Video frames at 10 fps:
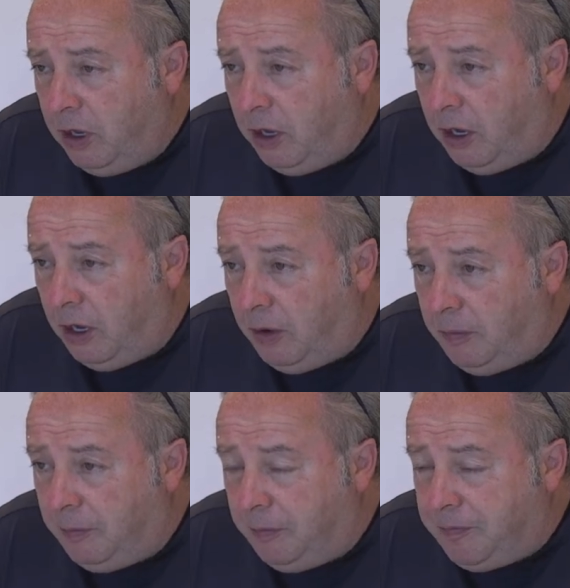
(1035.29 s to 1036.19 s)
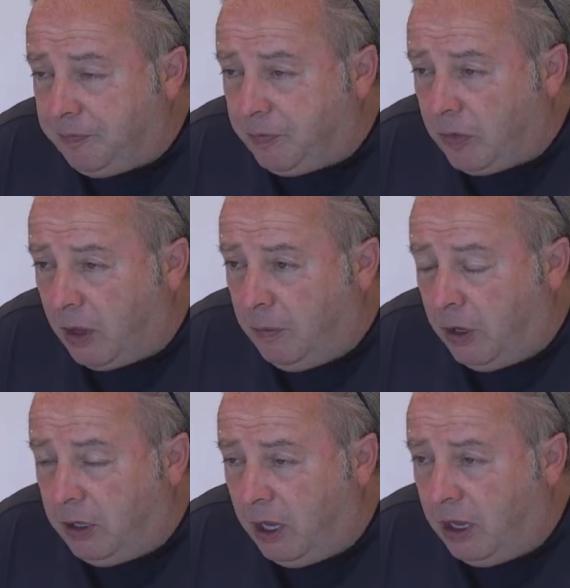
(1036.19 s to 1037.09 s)

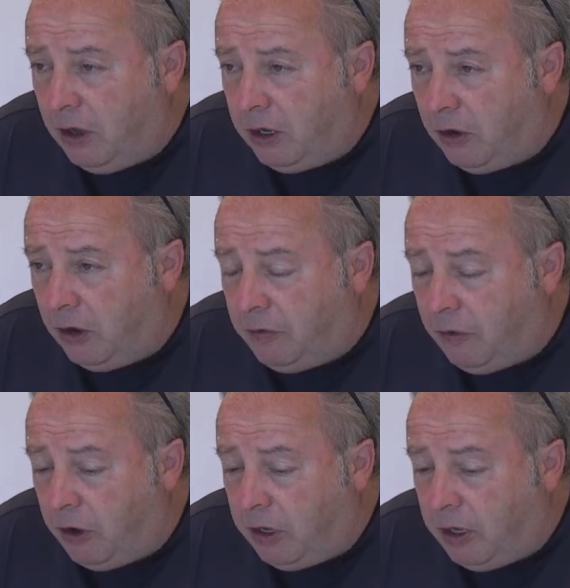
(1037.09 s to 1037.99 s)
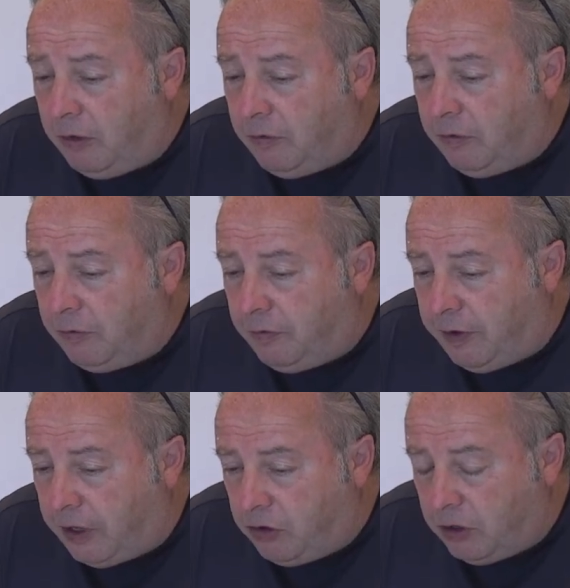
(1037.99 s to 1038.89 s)
But yeah, I find it
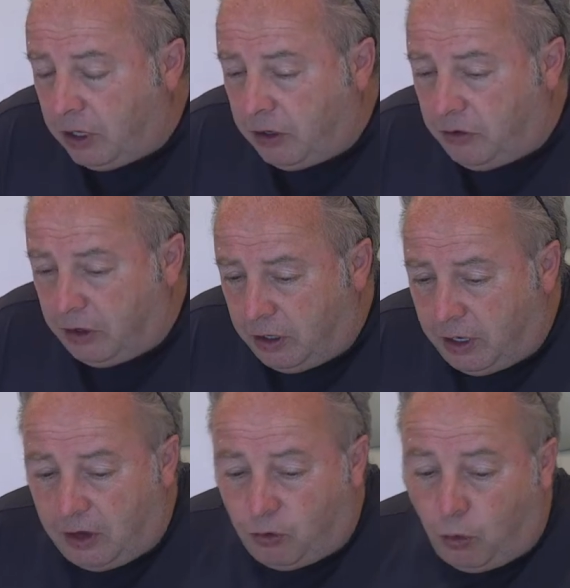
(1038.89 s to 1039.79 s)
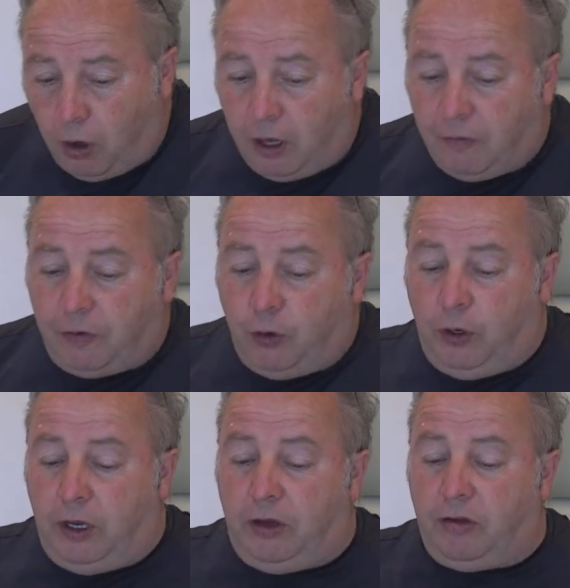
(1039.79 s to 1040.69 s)
fascinating, and that's why I love
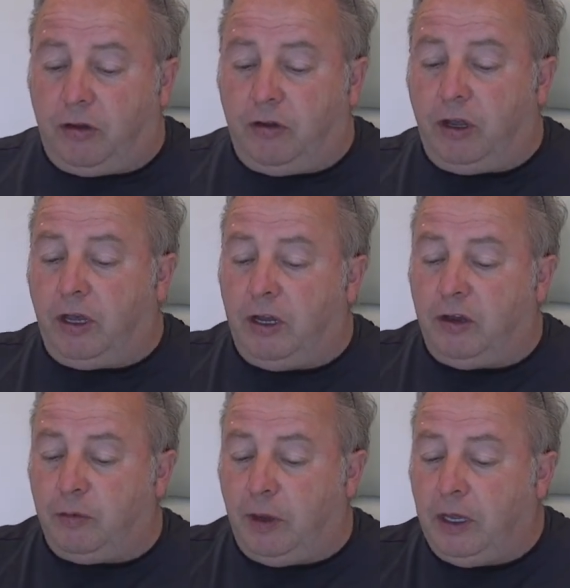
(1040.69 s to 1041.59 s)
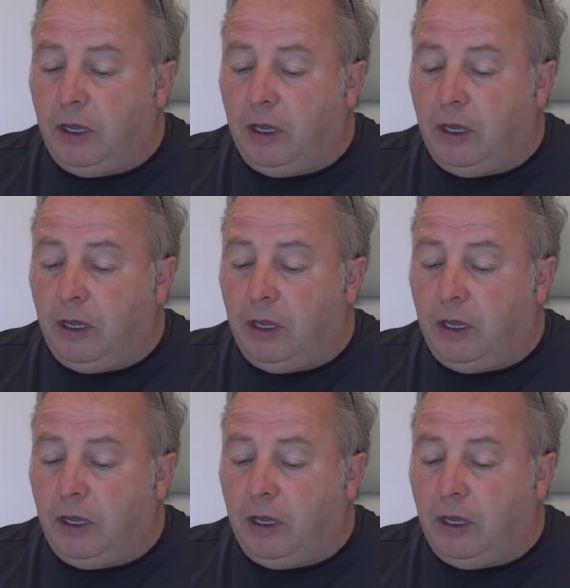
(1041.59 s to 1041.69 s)
doing these, because it keeps me